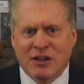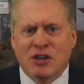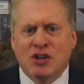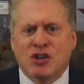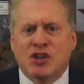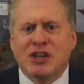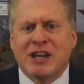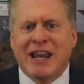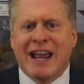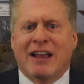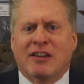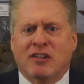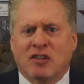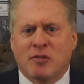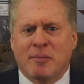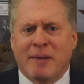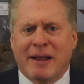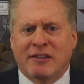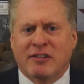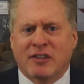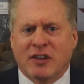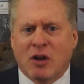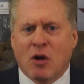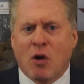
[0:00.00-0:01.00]
She
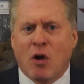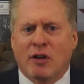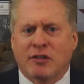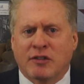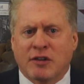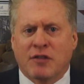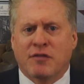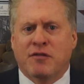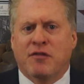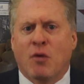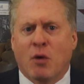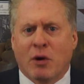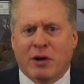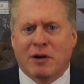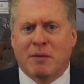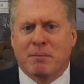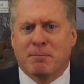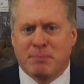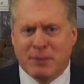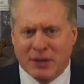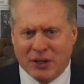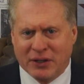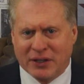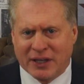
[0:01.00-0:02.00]
estimates the cost at
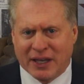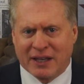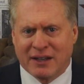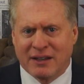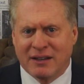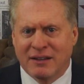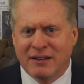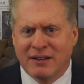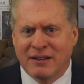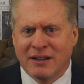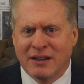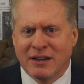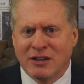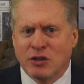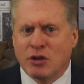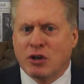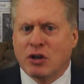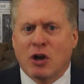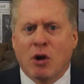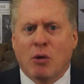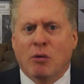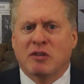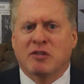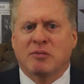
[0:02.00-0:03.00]
$400 billion. You
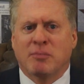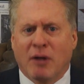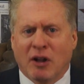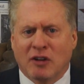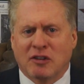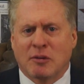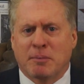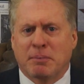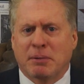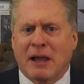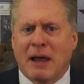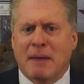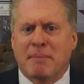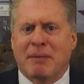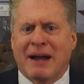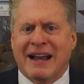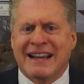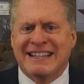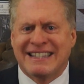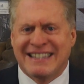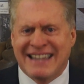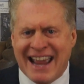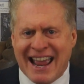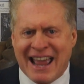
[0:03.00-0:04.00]
could almost multiply
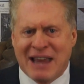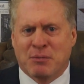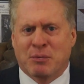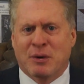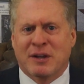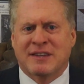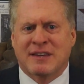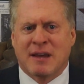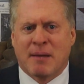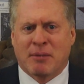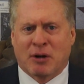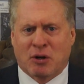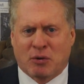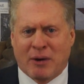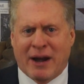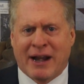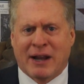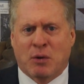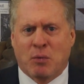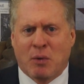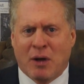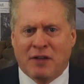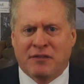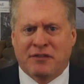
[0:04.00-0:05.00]
by 10 with
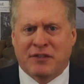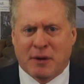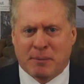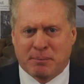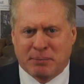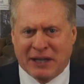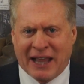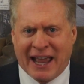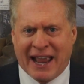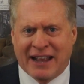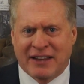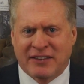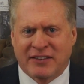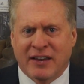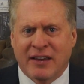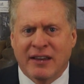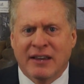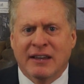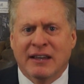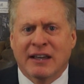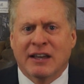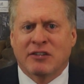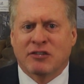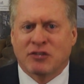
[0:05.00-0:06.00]
Democratic welfare plans
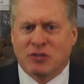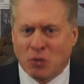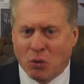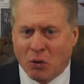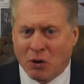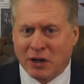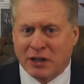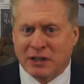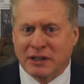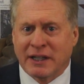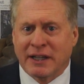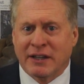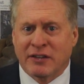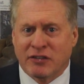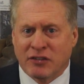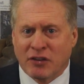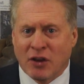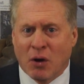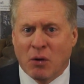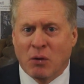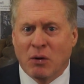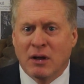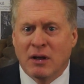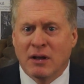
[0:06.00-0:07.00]
historically,
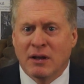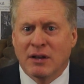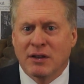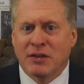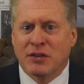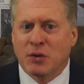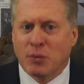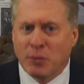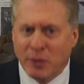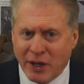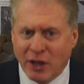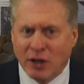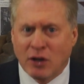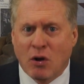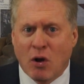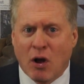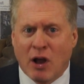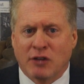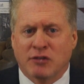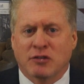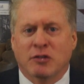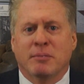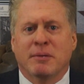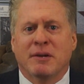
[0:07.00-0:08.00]
so the real
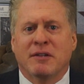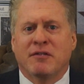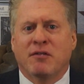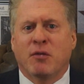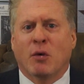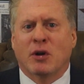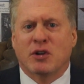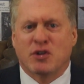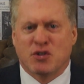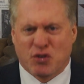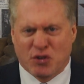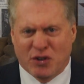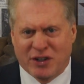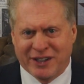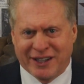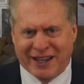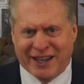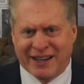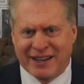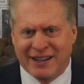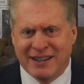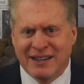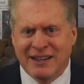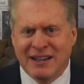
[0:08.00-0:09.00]
cost will be $4
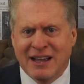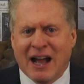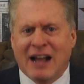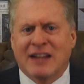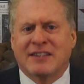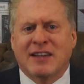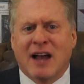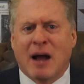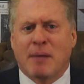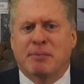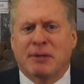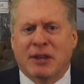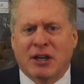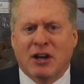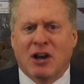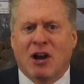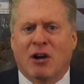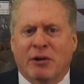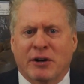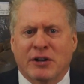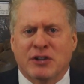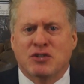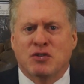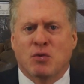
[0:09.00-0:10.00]
trillion on top of the
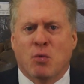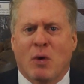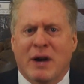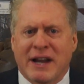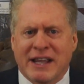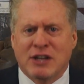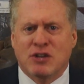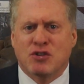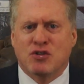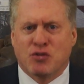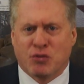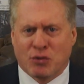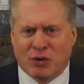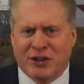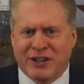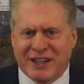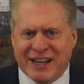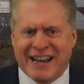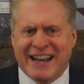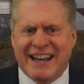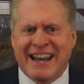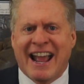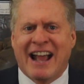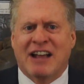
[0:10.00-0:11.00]
current $20
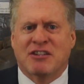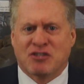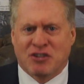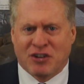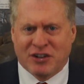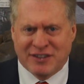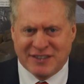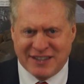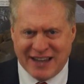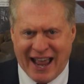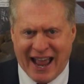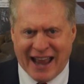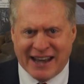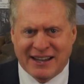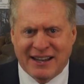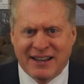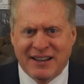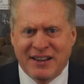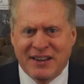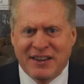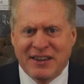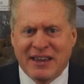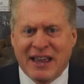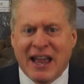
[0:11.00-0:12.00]
trillion in national debt.
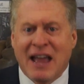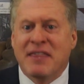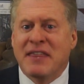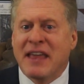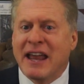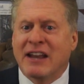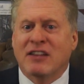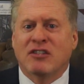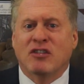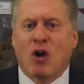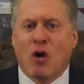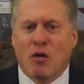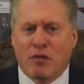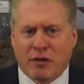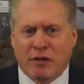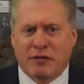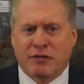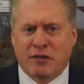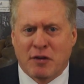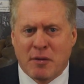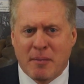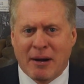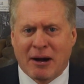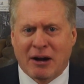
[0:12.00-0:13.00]
And then it's over
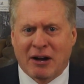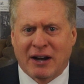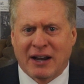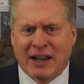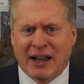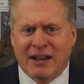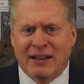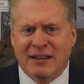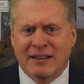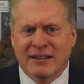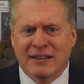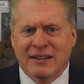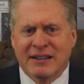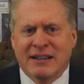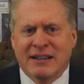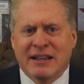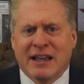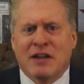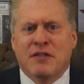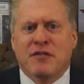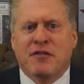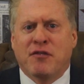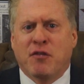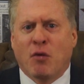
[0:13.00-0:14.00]
for America.
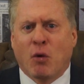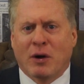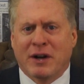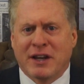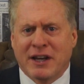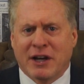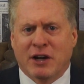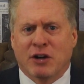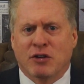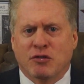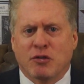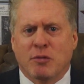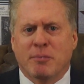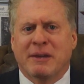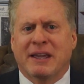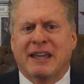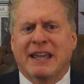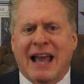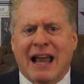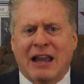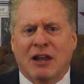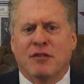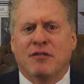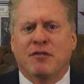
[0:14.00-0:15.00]
In 4 years, we'll be
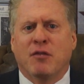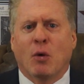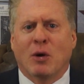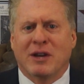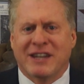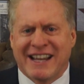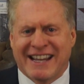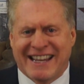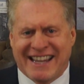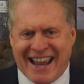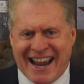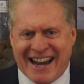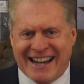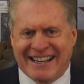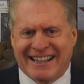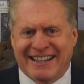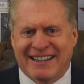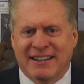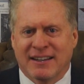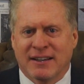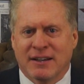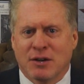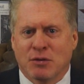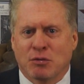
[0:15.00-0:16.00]

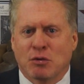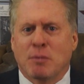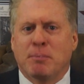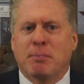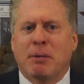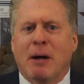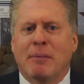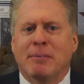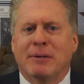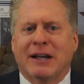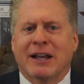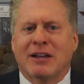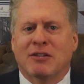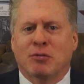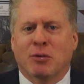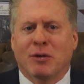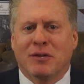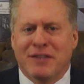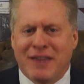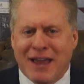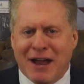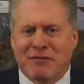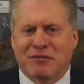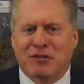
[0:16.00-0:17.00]
Californicated. Republicans
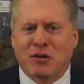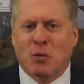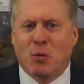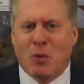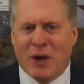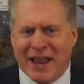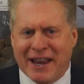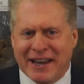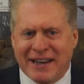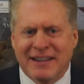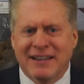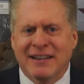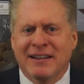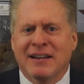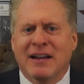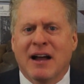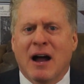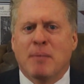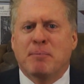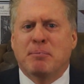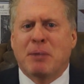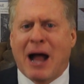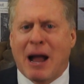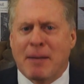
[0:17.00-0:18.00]
will never win
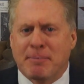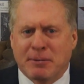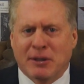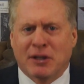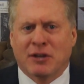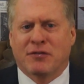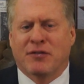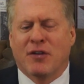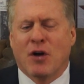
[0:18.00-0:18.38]
a popular